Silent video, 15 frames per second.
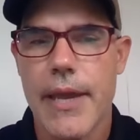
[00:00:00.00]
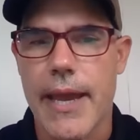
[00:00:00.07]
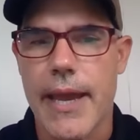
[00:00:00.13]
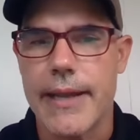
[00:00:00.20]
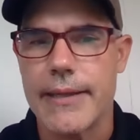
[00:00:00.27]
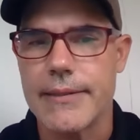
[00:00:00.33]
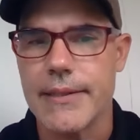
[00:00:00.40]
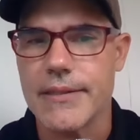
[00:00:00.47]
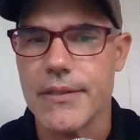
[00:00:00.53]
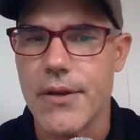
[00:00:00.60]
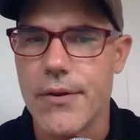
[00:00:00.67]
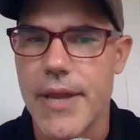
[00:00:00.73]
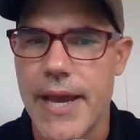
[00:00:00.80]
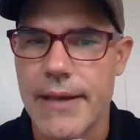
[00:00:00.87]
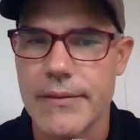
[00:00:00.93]
and it doesn't
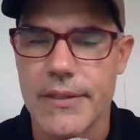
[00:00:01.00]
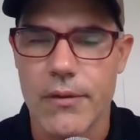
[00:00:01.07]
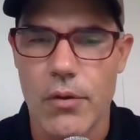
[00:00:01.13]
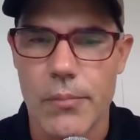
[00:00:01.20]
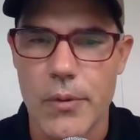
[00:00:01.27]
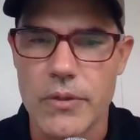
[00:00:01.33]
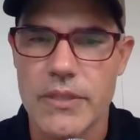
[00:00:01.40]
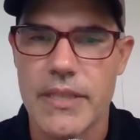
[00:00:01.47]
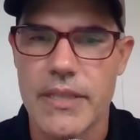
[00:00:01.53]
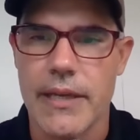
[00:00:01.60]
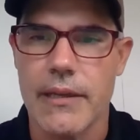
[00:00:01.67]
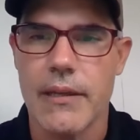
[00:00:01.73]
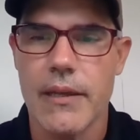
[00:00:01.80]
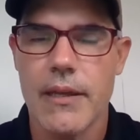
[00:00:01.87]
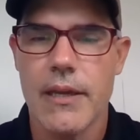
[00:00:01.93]
go down till almost
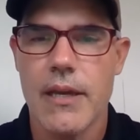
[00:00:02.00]
10.